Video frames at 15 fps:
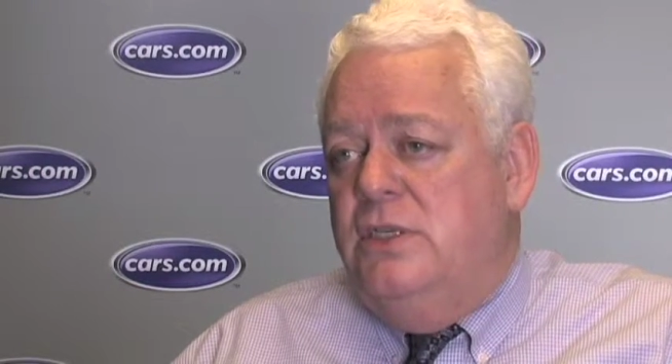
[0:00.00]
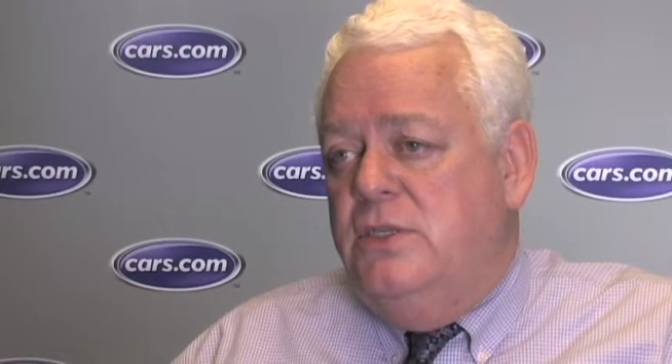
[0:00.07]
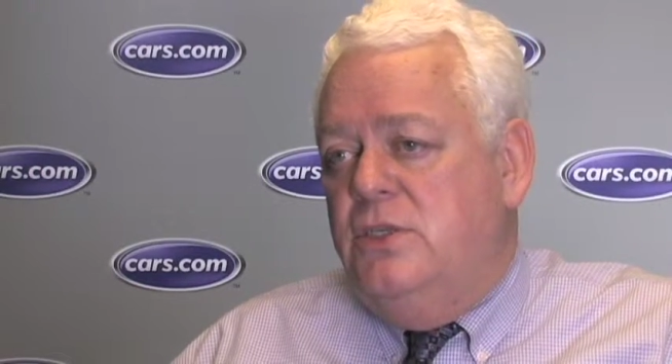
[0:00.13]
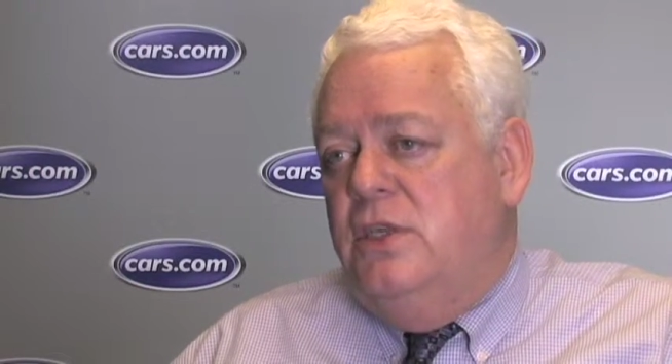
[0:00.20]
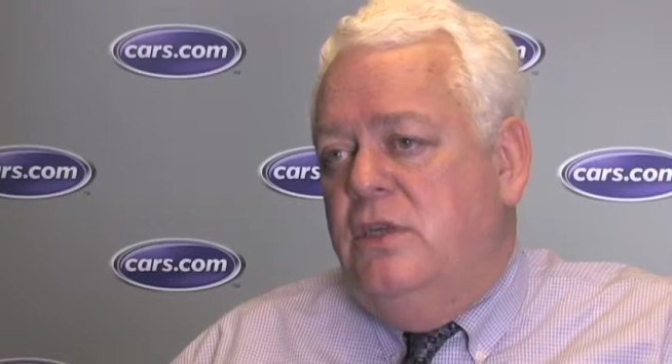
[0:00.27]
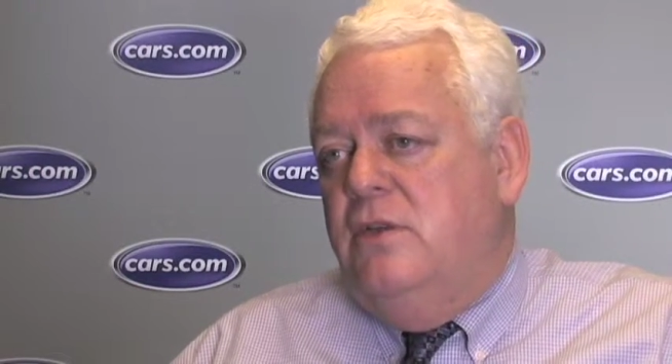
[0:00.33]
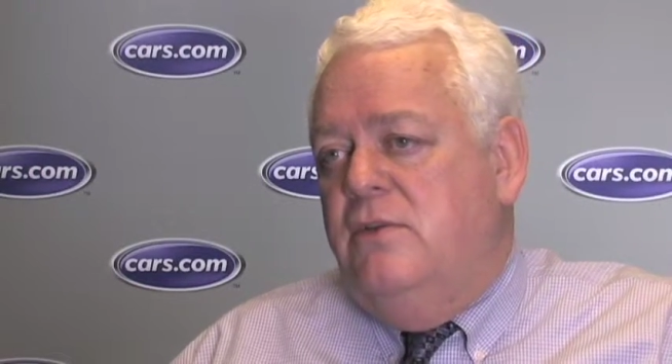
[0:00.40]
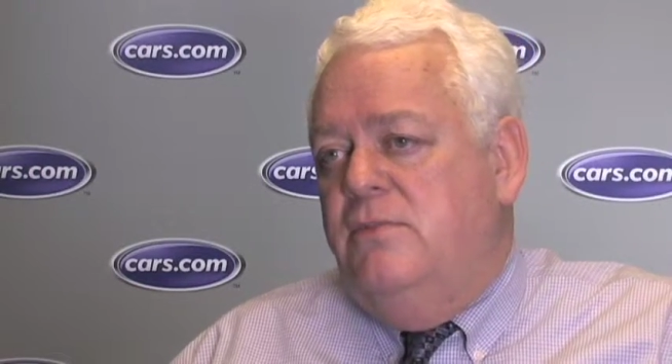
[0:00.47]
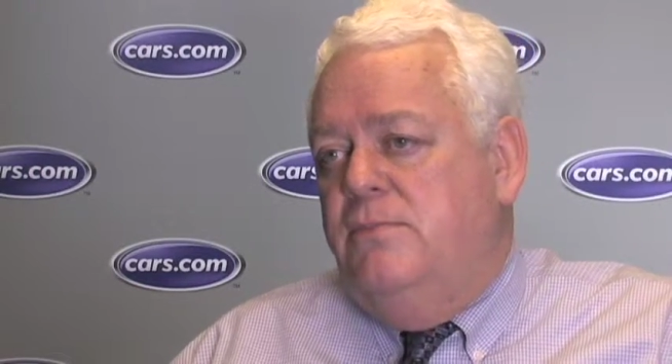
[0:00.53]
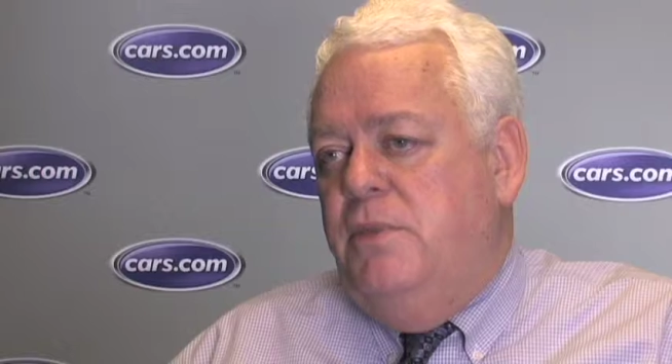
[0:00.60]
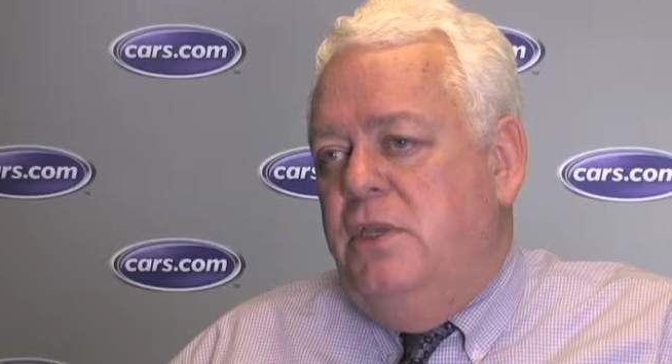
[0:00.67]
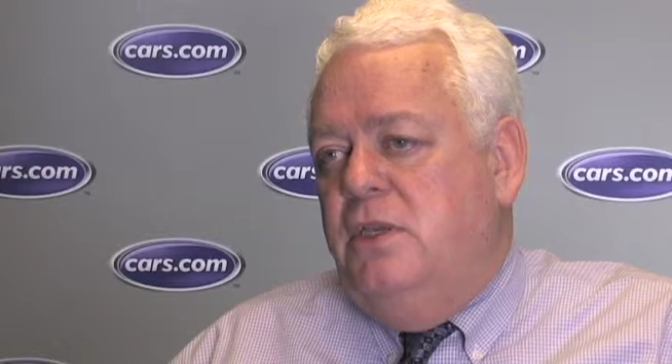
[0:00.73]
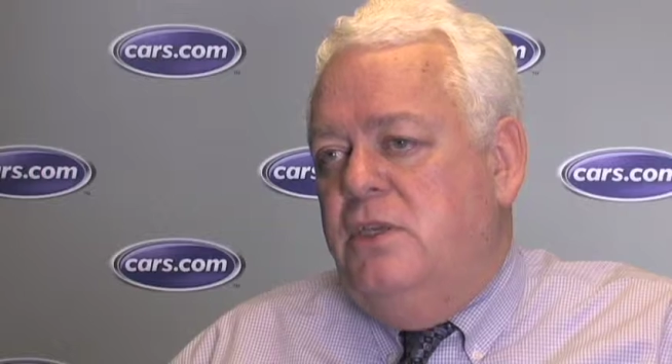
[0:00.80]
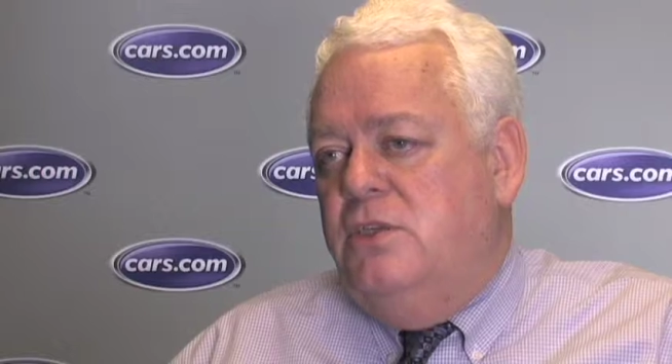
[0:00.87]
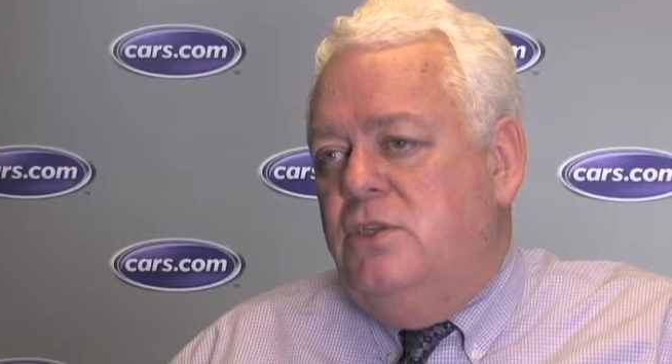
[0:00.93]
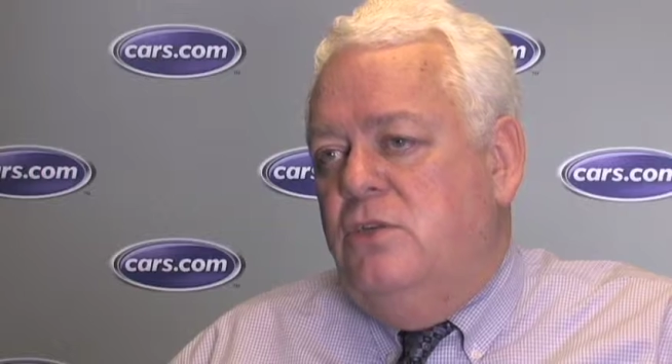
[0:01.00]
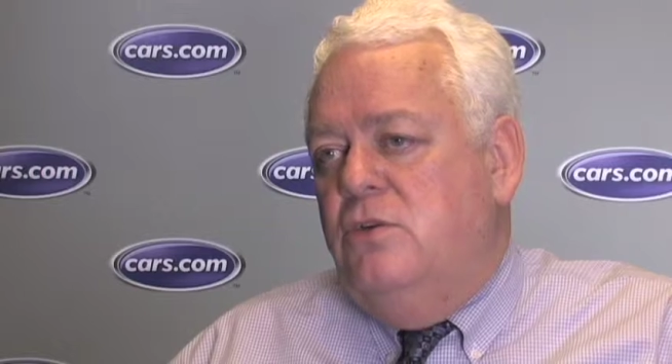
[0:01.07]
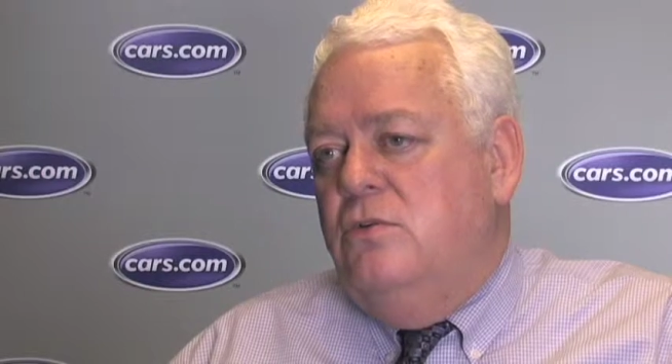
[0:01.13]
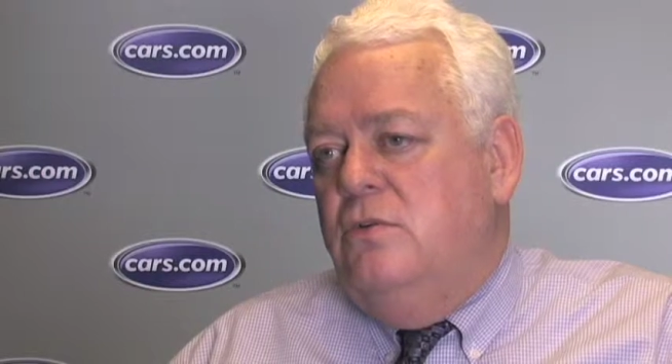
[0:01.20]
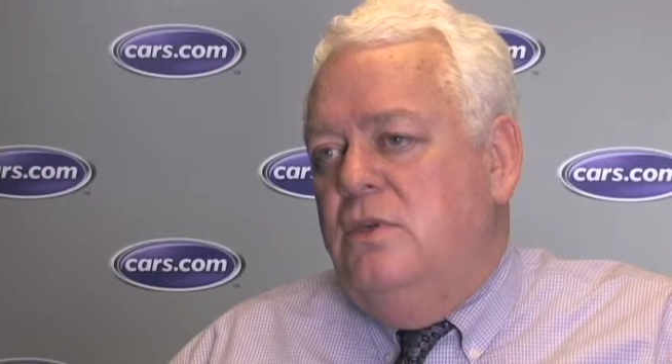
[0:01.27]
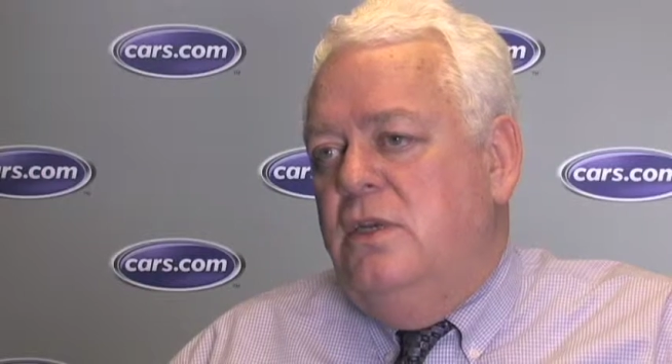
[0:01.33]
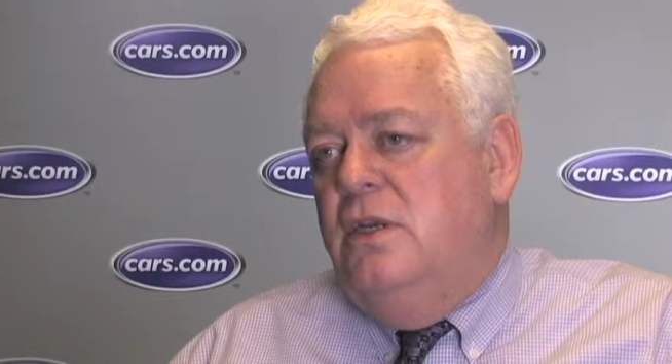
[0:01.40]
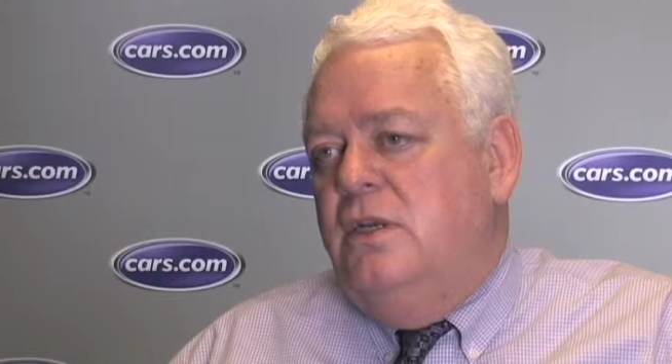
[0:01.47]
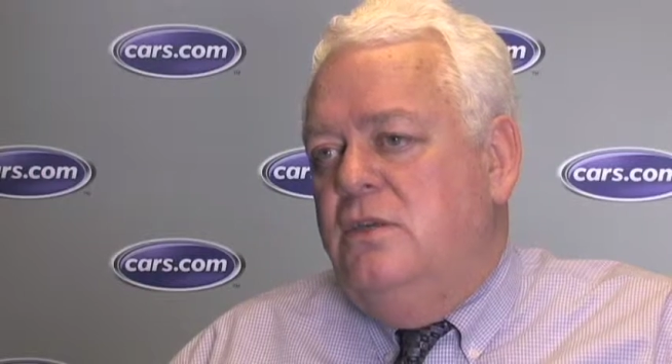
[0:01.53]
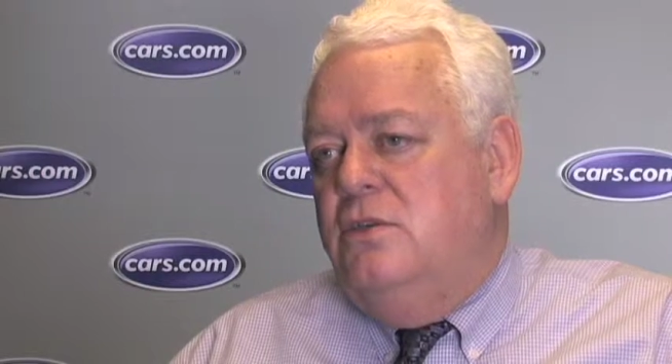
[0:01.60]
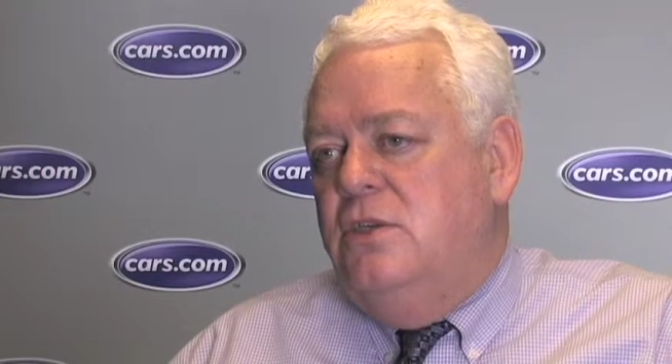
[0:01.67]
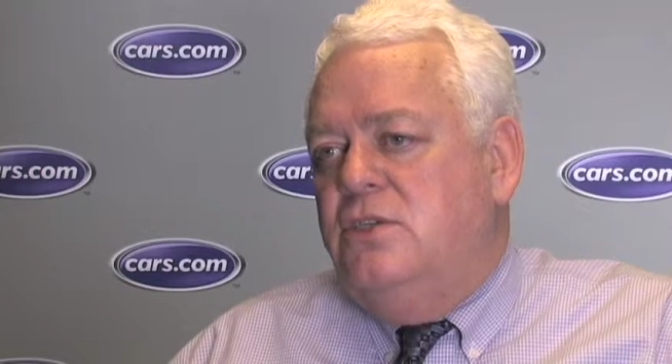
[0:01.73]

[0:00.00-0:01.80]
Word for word: instead of being considered uh,